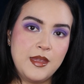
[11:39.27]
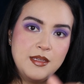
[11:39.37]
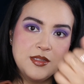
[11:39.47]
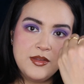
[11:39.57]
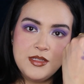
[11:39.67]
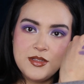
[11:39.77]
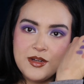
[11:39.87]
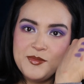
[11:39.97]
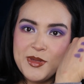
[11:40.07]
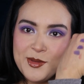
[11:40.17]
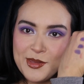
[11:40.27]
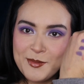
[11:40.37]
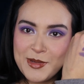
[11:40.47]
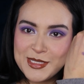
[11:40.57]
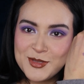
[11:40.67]
So these are going to be like
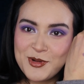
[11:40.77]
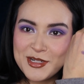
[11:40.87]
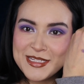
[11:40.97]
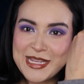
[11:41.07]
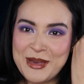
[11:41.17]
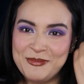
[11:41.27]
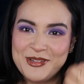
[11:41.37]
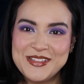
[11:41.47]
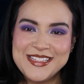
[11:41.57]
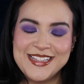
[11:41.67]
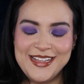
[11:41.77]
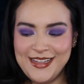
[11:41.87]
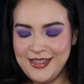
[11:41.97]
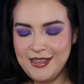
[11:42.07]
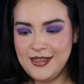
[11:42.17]
my swatch samples.
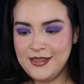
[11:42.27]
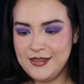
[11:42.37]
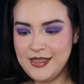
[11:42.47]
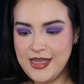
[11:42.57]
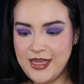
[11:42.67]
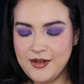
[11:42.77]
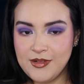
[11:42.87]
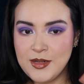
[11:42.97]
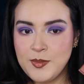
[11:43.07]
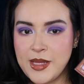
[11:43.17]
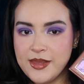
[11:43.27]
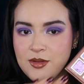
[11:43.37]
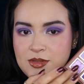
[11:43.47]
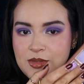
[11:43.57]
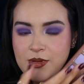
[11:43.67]
And I'm going to apply
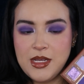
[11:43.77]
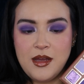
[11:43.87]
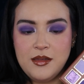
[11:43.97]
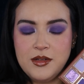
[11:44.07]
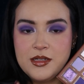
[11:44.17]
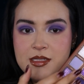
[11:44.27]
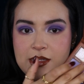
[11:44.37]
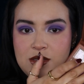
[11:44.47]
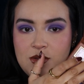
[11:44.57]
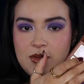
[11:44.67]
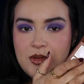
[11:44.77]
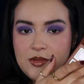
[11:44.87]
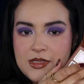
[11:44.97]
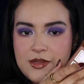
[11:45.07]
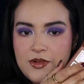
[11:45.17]
those 3 colors to
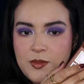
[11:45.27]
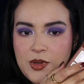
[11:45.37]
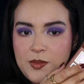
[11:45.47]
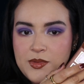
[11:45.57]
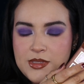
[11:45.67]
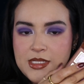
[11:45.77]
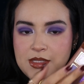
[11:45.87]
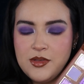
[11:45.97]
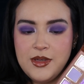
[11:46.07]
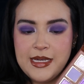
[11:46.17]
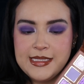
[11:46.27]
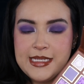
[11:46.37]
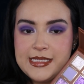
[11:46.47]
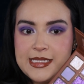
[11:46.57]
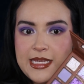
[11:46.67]
those different purples just so you guys
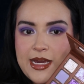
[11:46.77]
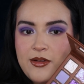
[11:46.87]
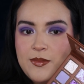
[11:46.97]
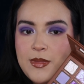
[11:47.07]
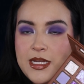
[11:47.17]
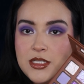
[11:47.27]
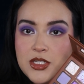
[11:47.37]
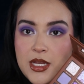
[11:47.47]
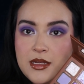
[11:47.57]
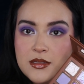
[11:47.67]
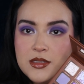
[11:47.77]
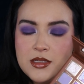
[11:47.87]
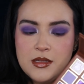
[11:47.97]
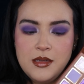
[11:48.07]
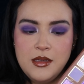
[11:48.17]
can see how it might
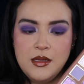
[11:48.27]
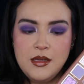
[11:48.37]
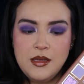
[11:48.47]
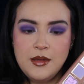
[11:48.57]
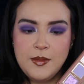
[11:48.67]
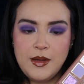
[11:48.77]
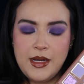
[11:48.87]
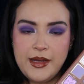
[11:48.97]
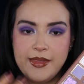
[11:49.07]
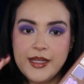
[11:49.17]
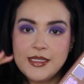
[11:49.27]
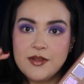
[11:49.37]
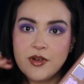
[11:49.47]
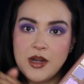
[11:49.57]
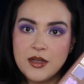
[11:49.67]
change. That
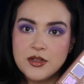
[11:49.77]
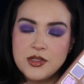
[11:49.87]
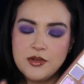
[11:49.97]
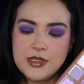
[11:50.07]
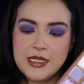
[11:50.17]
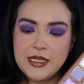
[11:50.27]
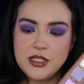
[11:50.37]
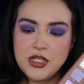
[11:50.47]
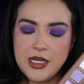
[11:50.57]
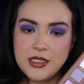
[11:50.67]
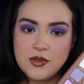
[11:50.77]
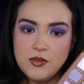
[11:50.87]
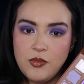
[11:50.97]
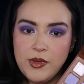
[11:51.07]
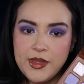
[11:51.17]
different undertone is going to change
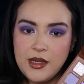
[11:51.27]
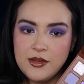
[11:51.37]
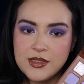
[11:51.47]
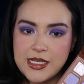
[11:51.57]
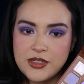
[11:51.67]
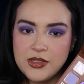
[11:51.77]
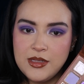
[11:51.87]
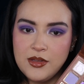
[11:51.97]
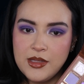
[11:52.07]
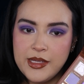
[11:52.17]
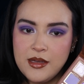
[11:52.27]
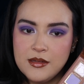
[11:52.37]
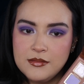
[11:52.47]
what the colors actually look like